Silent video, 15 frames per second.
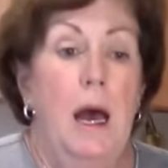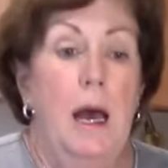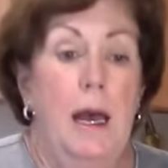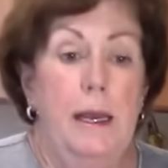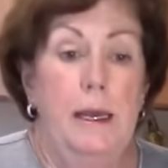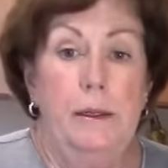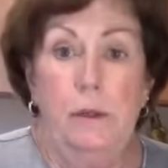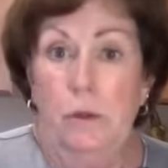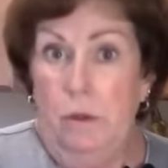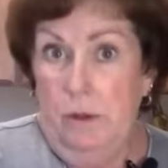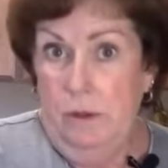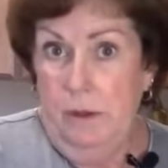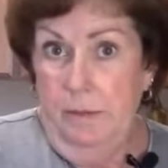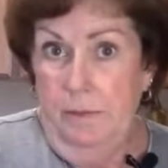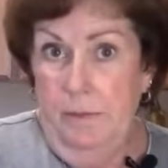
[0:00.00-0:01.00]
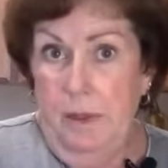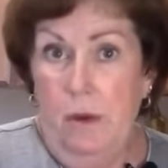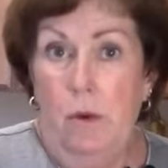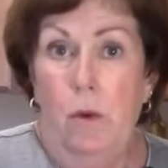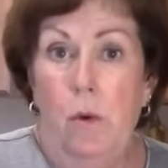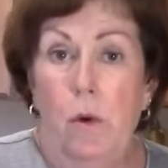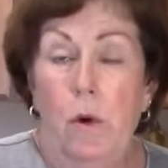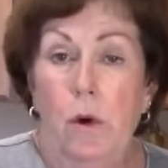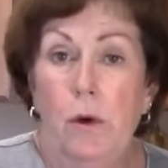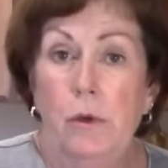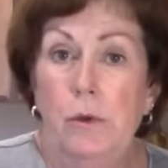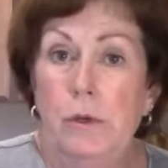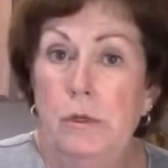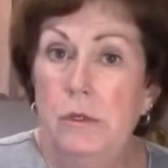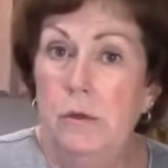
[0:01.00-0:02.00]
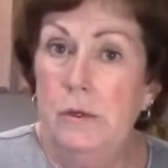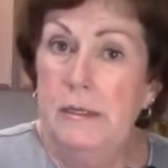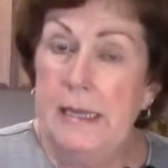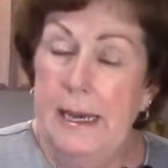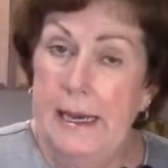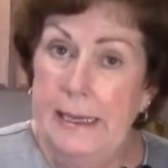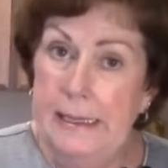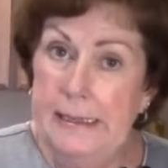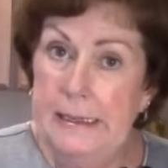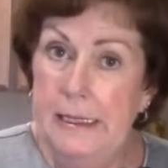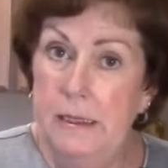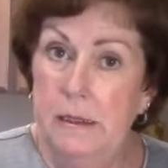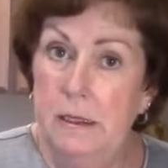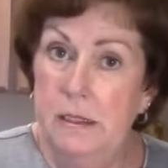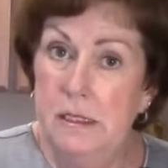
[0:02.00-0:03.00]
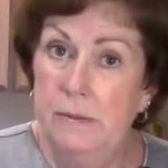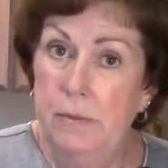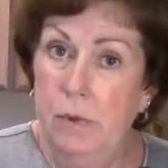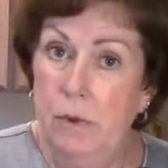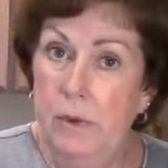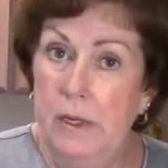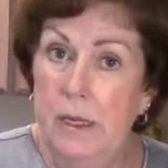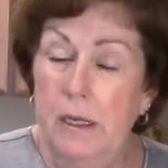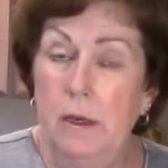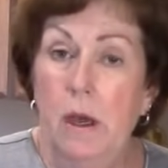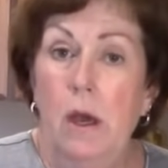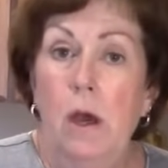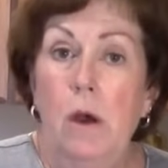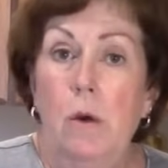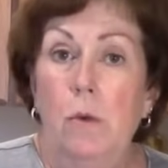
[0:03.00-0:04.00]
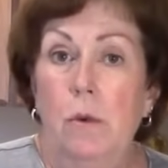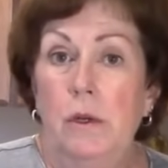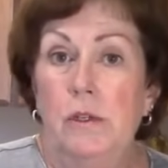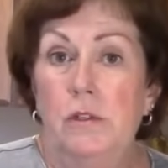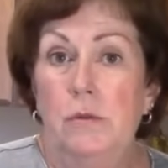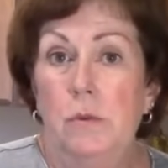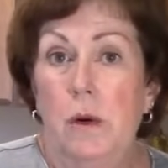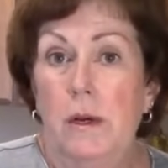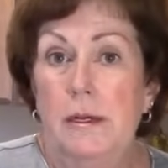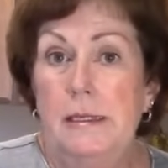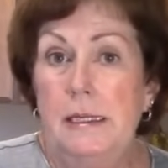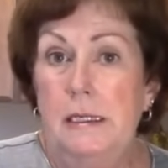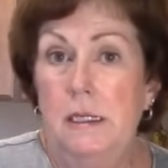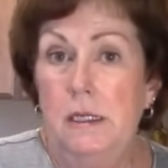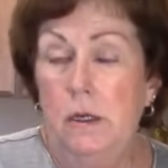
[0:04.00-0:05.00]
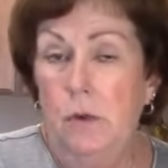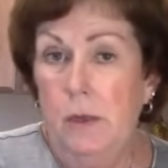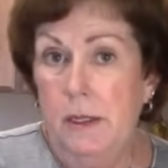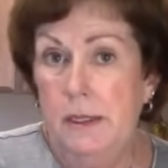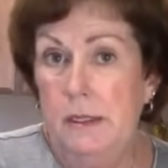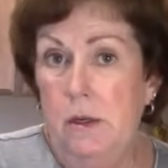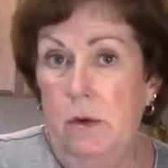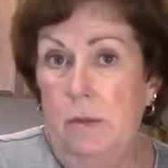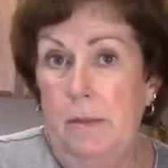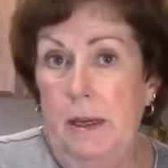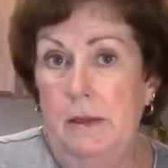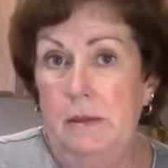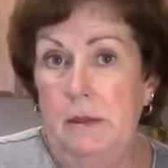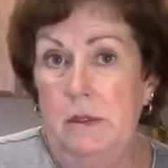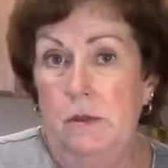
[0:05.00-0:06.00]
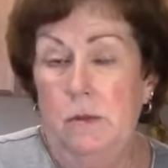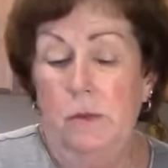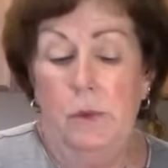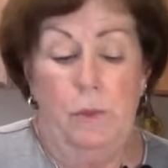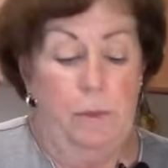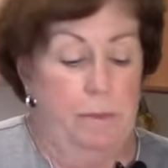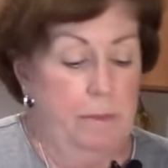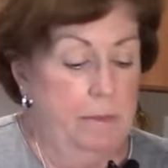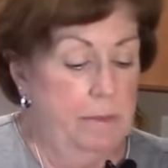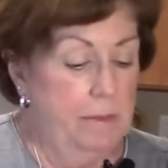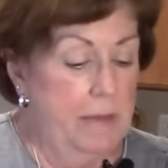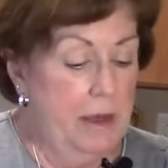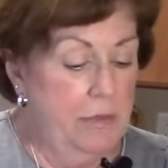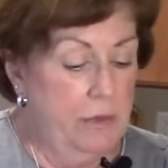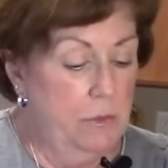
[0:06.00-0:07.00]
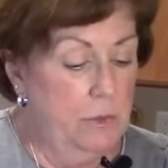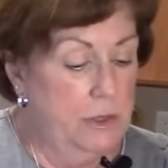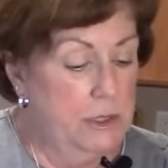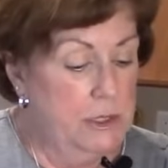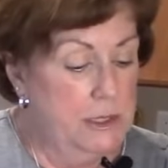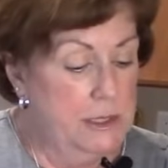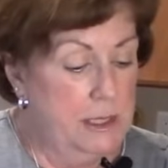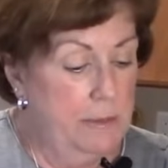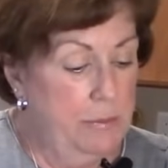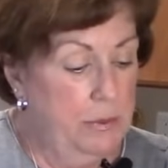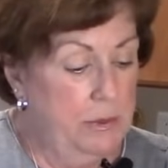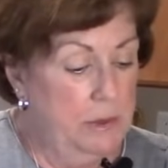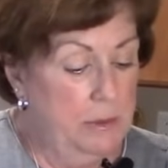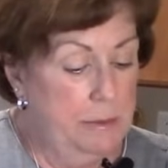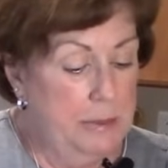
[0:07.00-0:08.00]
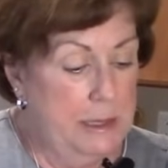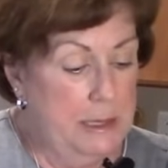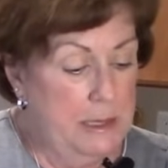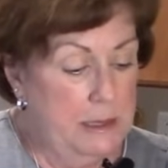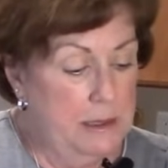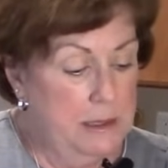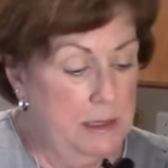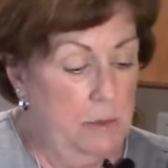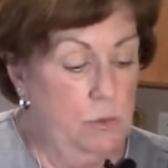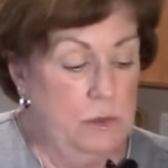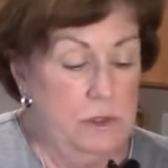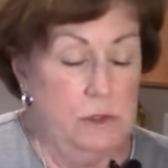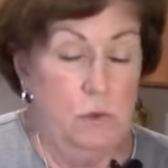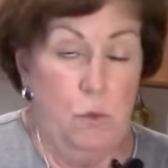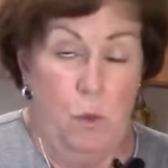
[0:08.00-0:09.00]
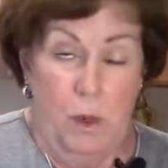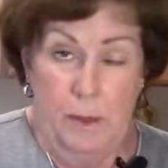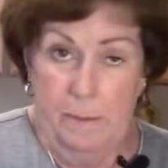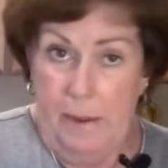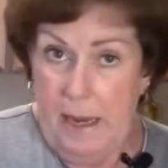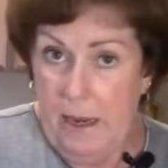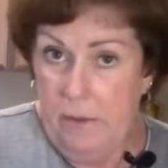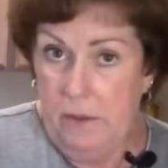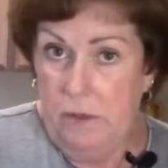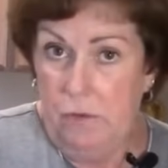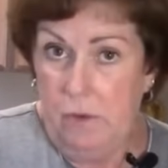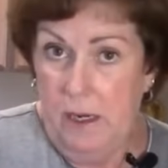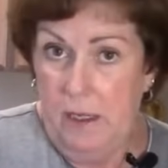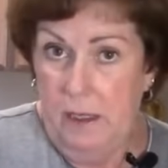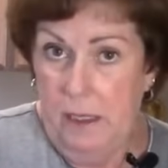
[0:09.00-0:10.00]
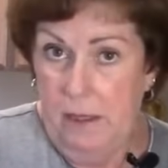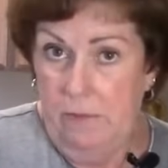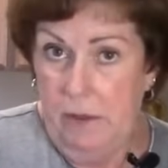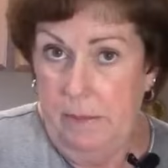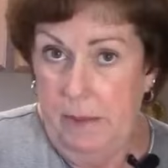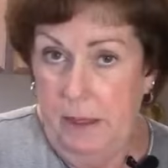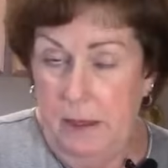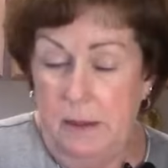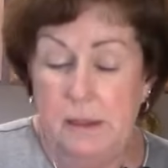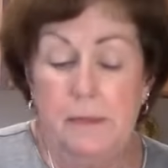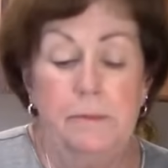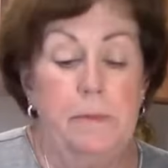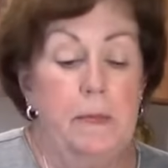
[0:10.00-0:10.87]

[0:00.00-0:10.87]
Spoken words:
and cook them, or you can do as I did this morning, which was I did a quick soak method, which is I put the beans, this is 1 pound of dry navy beans,